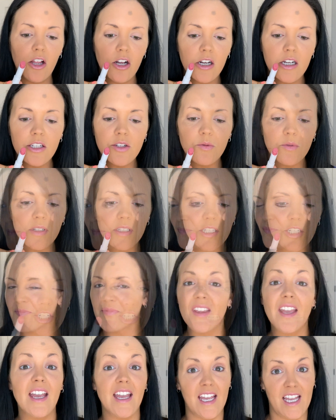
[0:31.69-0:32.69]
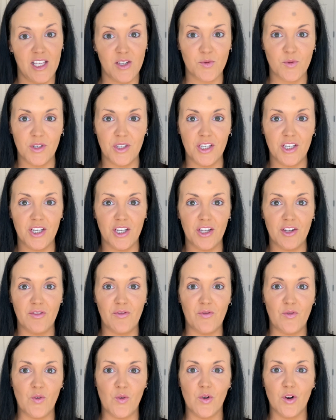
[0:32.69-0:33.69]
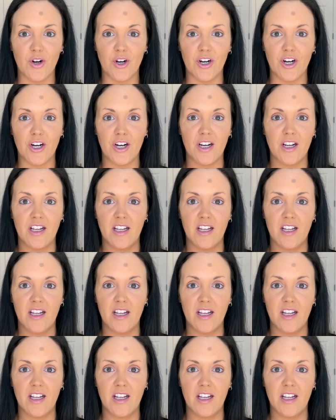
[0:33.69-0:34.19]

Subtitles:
It's really good for